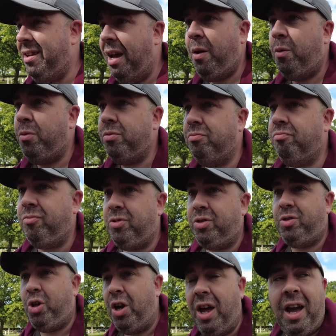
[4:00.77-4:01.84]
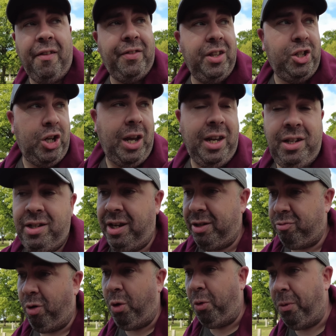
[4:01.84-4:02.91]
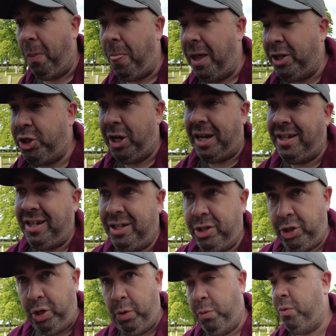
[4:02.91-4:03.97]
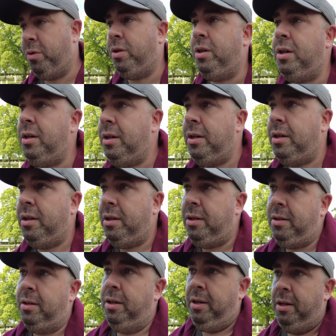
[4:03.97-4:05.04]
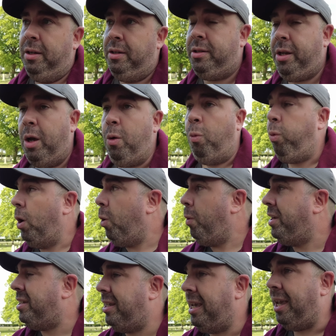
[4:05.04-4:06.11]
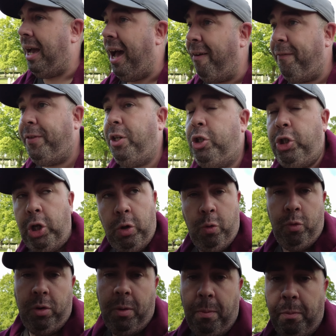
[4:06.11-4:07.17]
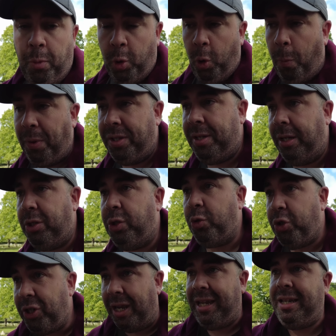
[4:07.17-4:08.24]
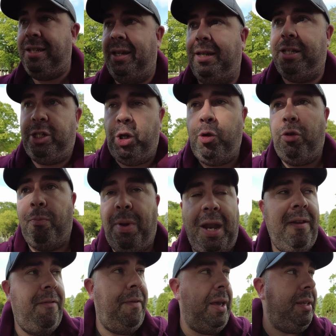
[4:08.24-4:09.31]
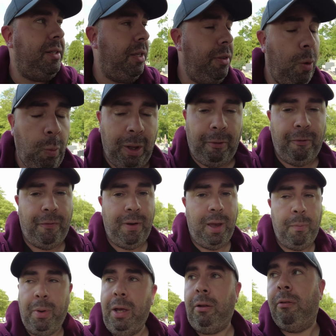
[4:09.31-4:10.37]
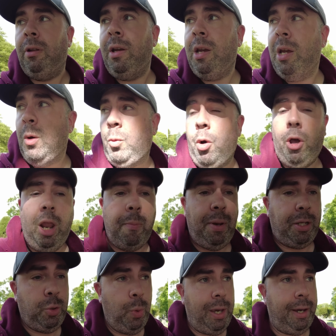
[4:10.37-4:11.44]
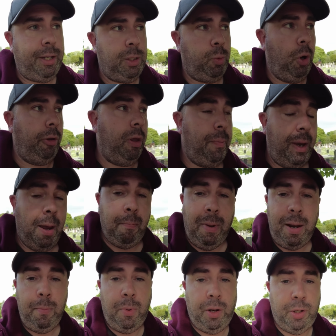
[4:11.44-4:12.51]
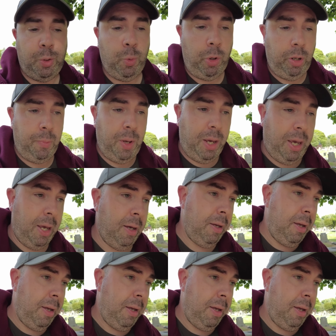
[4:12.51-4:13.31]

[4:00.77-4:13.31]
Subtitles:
now going to have to change his role and change his tune. So, will we see after June more potential changes to the benefits and the welfare bill? Will there be tweaks? Will there be amendments? Will there be